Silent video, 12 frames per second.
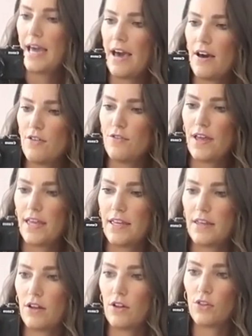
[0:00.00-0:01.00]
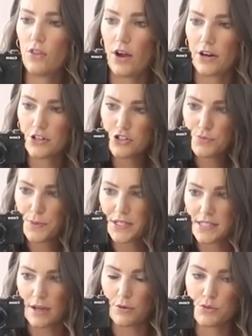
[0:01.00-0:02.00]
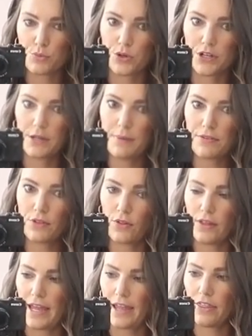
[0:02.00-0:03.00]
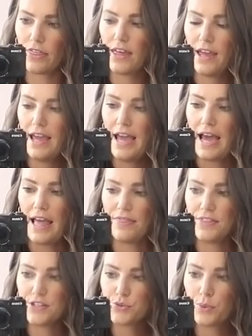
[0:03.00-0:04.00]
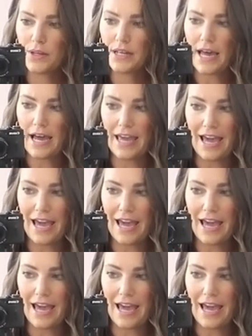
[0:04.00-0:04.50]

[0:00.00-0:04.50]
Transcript: have a large because I was worried about the length. And this one, I